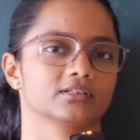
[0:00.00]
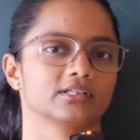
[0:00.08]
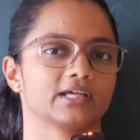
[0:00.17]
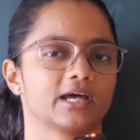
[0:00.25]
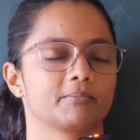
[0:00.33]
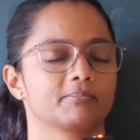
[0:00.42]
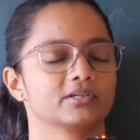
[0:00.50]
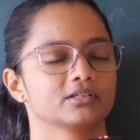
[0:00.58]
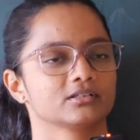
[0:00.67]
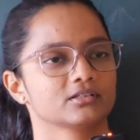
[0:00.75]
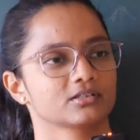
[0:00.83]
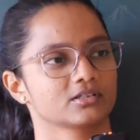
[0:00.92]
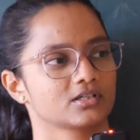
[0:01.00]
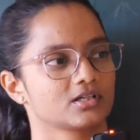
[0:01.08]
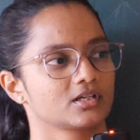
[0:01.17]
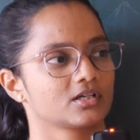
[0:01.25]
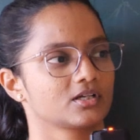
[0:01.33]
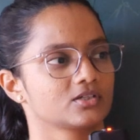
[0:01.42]
they happen
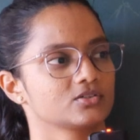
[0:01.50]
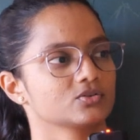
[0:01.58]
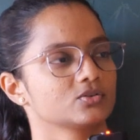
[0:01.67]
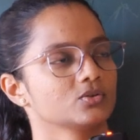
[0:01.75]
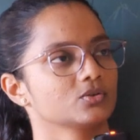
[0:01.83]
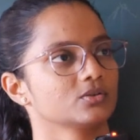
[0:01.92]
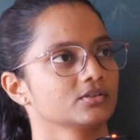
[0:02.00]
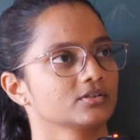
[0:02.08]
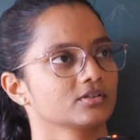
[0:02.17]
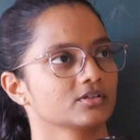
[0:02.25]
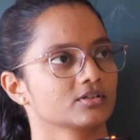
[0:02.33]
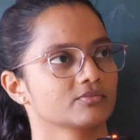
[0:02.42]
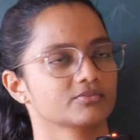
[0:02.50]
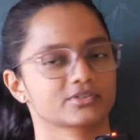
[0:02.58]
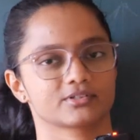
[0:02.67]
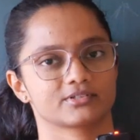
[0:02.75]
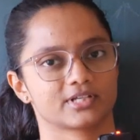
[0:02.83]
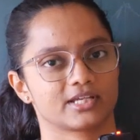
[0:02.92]
to go for
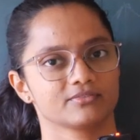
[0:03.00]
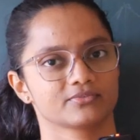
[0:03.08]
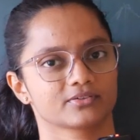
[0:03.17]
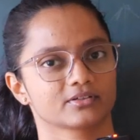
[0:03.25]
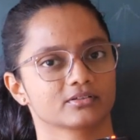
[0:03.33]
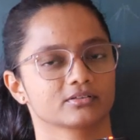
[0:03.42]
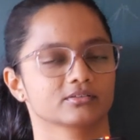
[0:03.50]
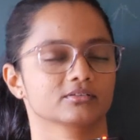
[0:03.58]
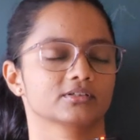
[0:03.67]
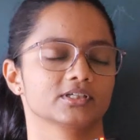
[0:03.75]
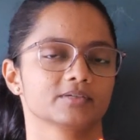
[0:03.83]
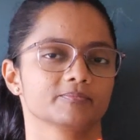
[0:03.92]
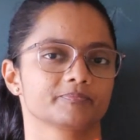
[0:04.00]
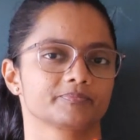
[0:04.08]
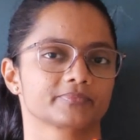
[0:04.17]
a drive, okay,